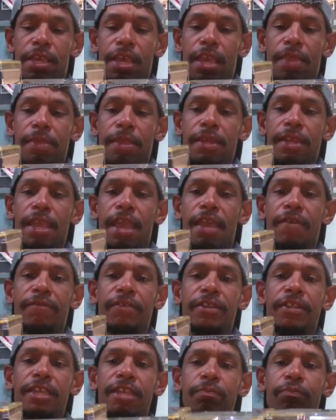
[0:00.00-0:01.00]
and then you have
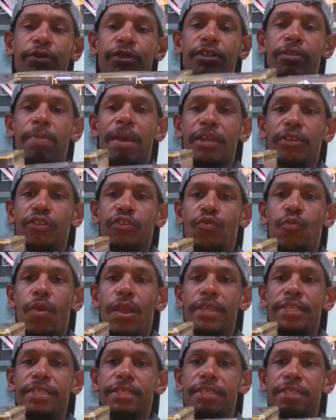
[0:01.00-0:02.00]
the deep, which is about
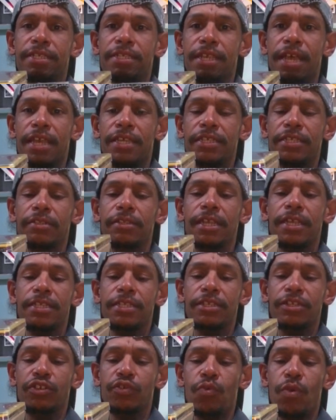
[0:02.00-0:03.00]
twice the size, a little less
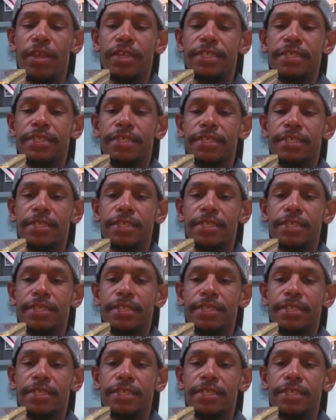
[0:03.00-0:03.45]
than twice the